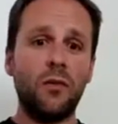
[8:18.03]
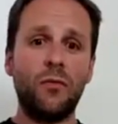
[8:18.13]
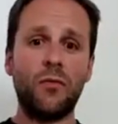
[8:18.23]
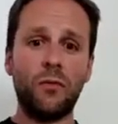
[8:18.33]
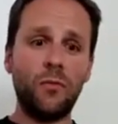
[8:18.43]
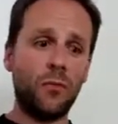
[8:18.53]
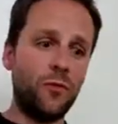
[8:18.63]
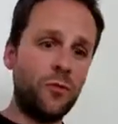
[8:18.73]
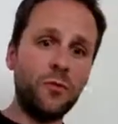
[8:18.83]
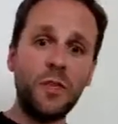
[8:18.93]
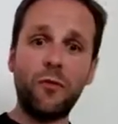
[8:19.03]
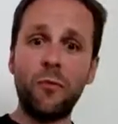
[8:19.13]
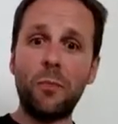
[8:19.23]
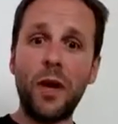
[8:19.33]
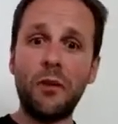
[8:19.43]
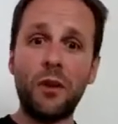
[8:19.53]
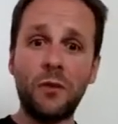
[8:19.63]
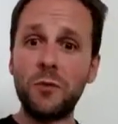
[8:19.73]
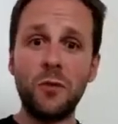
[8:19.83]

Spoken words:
from different backgrounds,